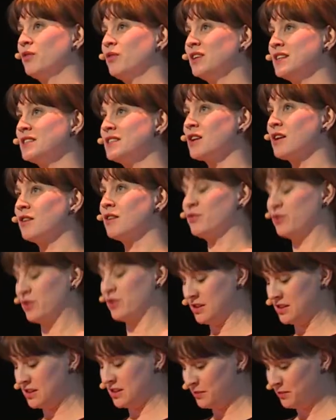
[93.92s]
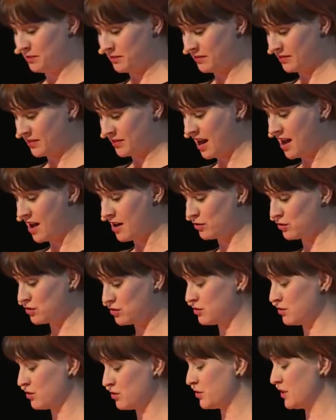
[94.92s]
of this conference, how
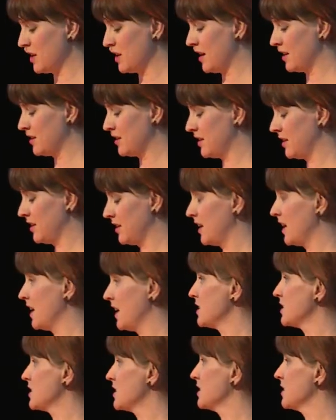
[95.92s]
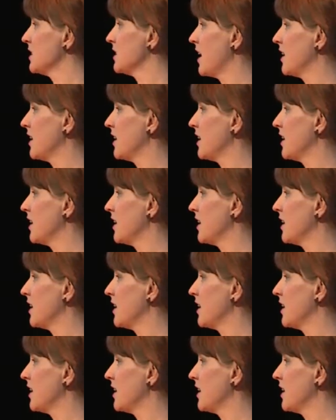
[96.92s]
to create dedication